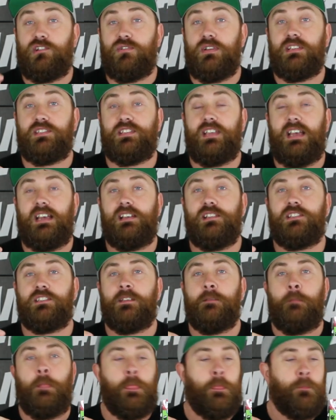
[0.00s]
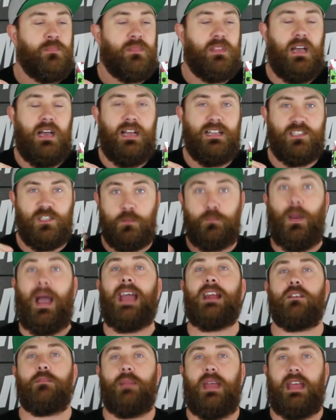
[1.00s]
Chris says, uh,
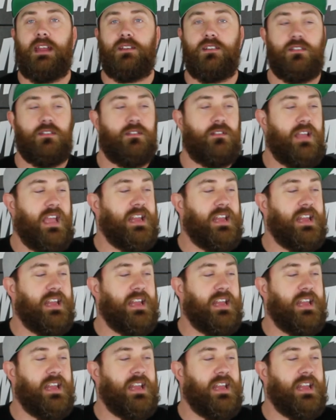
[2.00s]
Spider-Mander.